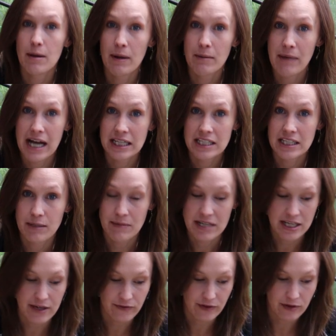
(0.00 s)
coming back to them
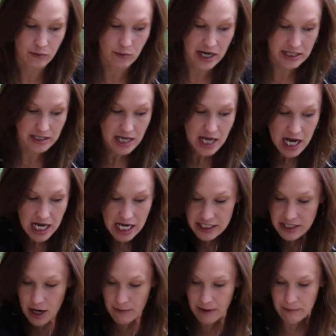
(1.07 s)
in different ways.
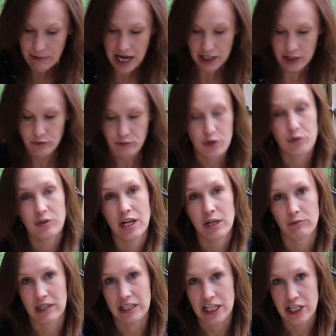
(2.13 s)
It's coming back and
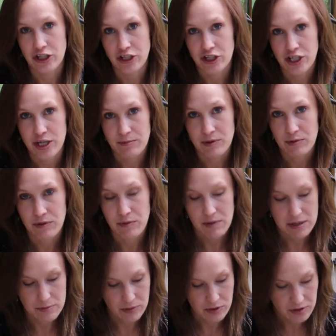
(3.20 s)
ruining relationships with
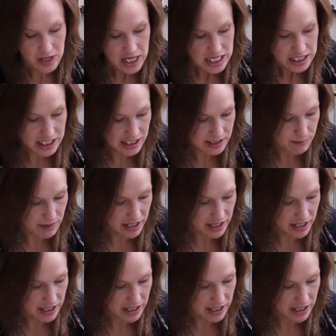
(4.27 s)
people. This